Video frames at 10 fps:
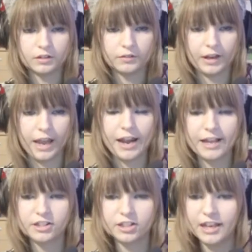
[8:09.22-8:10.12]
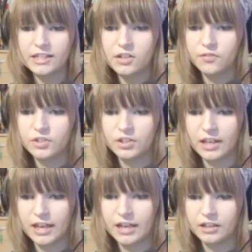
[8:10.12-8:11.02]
Right, Alex, you can get something to
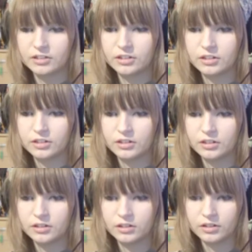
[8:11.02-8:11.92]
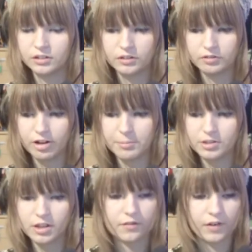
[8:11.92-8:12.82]
eat. Grab a
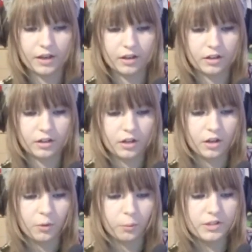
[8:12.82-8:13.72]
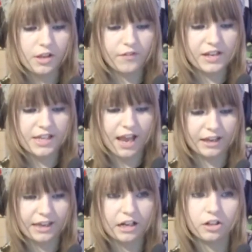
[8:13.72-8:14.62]
serving. Once I finish
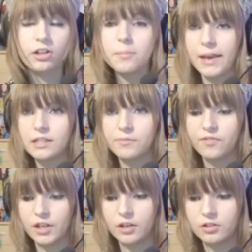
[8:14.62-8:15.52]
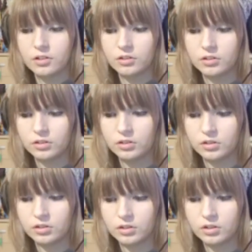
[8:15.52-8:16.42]
hacking, I'm going to make some food.
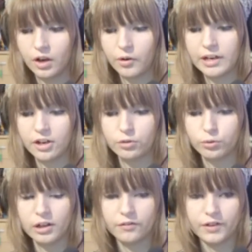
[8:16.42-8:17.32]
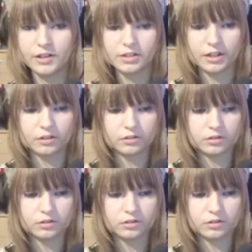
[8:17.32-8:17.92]
Oh, I need to go to the toilet first, though.